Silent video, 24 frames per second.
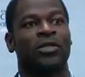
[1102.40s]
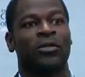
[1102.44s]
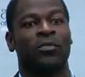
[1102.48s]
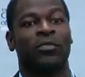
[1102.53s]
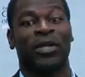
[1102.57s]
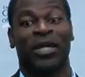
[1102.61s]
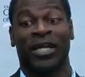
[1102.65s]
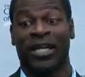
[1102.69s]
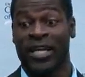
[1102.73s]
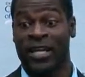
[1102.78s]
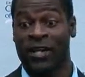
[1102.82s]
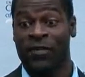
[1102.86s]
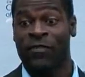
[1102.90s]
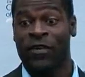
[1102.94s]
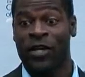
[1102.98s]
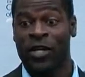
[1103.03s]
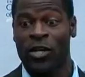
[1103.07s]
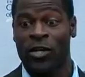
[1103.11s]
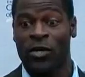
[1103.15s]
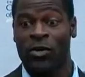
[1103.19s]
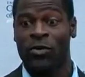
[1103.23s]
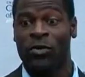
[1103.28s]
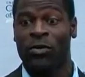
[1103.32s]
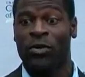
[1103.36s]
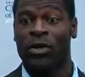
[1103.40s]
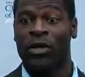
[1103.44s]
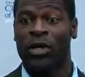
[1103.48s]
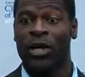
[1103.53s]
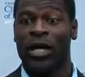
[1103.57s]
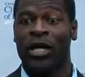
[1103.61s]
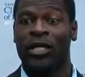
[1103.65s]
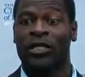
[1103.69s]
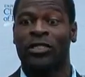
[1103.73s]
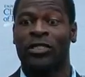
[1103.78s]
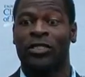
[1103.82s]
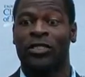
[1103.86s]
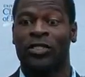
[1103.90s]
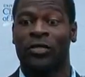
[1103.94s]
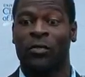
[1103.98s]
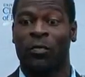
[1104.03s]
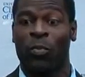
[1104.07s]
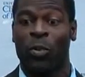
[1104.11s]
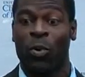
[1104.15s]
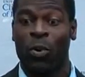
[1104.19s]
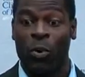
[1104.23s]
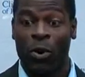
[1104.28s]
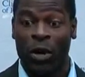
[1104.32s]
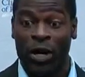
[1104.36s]
to believe in you and to
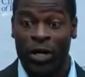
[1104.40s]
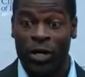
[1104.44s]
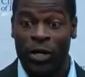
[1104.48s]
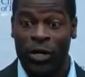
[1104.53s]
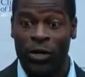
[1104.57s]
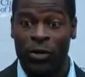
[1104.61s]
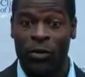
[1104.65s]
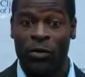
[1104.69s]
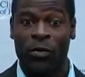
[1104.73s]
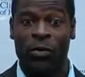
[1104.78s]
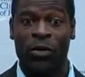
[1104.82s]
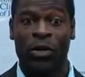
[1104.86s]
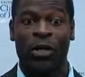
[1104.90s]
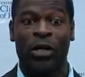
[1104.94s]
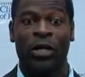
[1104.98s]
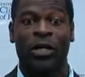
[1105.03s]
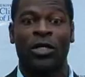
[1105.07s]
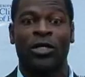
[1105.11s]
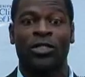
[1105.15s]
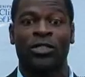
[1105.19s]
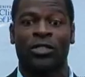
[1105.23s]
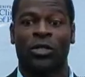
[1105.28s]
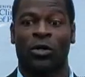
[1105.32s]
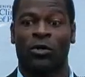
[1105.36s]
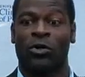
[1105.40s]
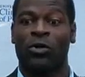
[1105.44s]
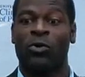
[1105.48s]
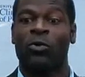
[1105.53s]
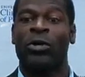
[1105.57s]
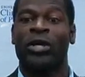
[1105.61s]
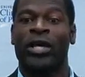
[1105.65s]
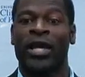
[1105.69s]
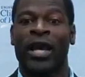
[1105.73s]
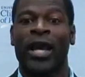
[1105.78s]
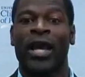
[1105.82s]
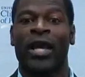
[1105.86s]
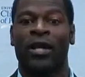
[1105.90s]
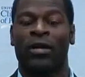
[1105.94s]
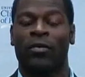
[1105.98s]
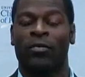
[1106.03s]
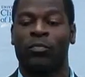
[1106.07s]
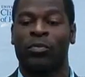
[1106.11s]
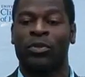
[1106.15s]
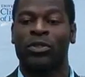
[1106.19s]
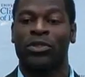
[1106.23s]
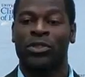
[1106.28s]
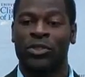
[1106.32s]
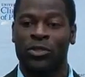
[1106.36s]
support you so you
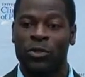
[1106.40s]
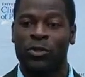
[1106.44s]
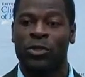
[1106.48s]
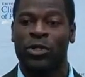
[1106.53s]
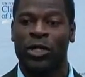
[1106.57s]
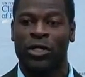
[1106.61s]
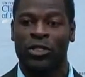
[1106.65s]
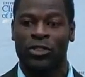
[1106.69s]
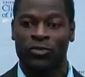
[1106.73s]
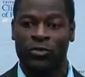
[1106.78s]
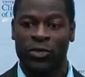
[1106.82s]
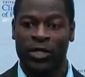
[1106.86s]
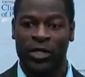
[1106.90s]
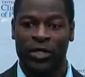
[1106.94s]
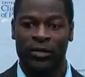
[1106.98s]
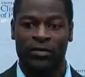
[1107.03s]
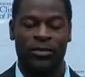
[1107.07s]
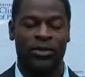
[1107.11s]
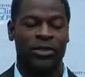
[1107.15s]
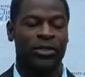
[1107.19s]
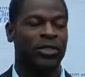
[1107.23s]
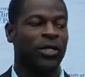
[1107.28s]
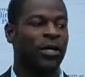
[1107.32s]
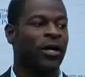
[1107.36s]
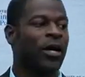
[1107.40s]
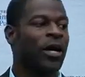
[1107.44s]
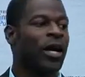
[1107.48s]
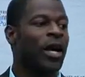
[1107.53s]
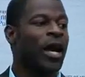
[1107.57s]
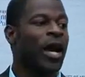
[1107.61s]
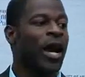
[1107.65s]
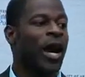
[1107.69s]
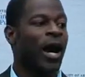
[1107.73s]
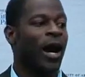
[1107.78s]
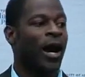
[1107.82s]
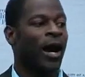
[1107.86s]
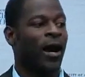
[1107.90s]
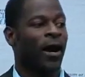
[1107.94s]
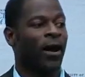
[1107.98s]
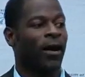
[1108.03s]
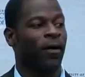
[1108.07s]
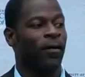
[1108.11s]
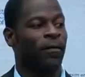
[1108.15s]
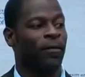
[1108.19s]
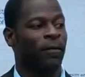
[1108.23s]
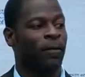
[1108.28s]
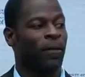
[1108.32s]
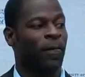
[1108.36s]
can pursue your dreams.
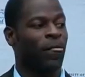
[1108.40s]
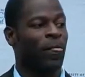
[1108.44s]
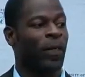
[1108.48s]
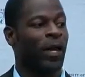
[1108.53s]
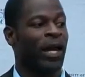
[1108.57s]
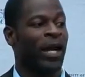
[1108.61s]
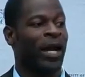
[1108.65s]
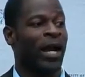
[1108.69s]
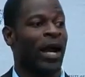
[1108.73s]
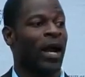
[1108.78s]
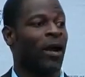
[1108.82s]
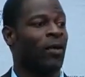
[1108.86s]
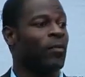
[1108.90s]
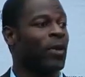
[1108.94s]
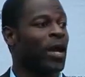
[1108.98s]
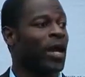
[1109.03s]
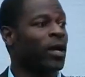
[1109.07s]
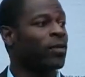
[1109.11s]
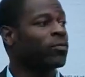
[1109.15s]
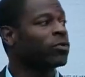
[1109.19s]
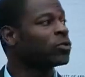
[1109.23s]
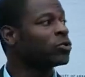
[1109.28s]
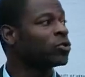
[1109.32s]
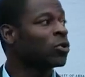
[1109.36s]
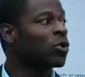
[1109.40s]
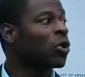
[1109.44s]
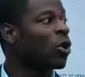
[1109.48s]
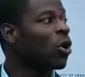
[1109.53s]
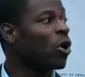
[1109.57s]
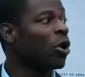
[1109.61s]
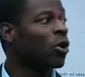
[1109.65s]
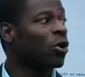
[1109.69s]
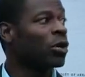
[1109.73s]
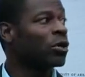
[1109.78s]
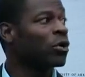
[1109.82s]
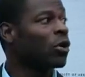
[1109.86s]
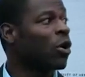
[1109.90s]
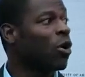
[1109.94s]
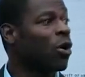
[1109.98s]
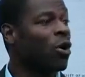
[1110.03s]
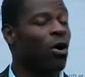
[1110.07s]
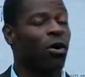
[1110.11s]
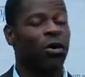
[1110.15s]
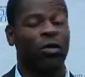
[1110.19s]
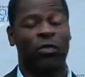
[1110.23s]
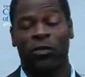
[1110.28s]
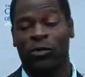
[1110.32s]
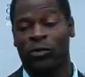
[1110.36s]
And I'm able to call on
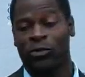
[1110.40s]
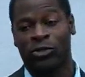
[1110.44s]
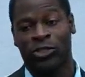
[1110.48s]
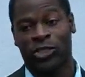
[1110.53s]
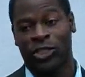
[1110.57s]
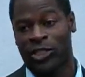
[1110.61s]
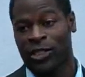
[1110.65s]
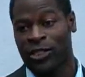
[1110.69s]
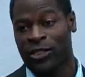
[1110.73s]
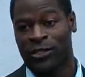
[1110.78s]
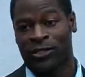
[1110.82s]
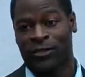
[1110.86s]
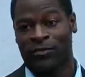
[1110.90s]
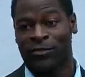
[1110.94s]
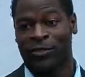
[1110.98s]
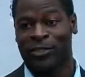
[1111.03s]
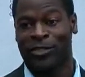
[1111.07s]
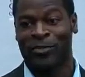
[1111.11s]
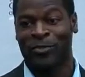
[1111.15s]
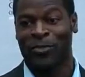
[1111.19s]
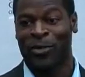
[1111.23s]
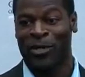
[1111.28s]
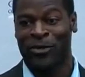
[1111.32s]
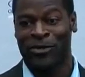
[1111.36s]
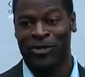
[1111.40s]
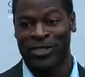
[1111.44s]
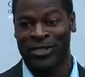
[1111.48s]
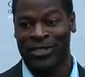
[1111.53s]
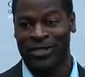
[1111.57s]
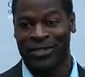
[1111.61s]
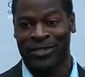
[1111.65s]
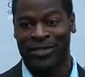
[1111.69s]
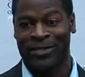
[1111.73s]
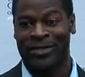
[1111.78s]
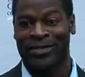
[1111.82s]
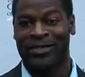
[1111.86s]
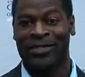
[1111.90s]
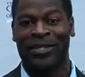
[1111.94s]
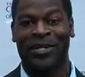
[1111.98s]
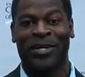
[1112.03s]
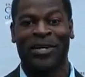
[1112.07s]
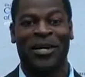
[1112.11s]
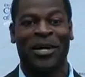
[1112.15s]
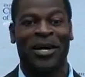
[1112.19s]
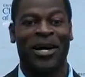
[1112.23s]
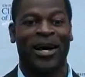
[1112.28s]
all those years of experiences